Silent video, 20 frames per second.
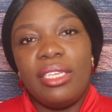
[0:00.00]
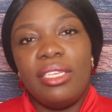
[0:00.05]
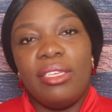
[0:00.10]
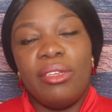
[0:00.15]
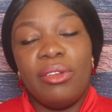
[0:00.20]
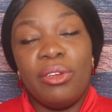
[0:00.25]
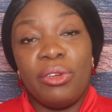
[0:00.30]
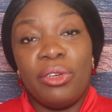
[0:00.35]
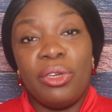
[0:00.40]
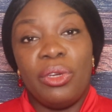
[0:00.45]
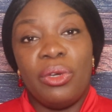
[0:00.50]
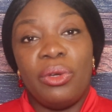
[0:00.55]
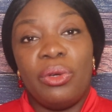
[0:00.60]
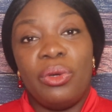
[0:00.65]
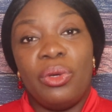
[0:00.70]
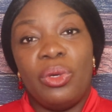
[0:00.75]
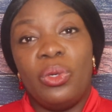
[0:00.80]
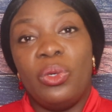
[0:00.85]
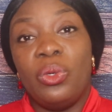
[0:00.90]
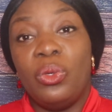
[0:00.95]
You don't know
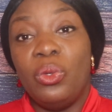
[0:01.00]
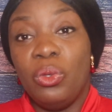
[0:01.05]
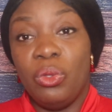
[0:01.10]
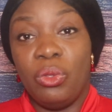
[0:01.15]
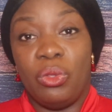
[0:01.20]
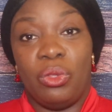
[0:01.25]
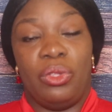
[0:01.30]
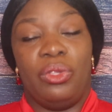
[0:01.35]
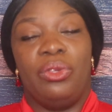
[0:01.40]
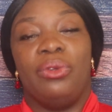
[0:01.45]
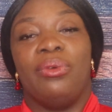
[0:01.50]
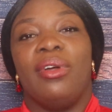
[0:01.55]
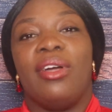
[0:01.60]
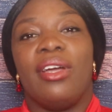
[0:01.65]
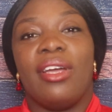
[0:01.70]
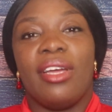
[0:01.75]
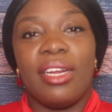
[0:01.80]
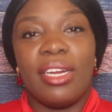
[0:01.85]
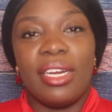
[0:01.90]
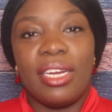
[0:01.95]
whose you
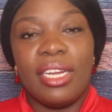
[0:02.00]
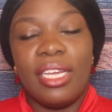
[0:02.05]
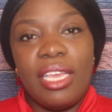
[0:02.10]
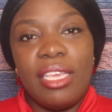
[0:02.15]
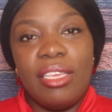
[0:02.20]
are.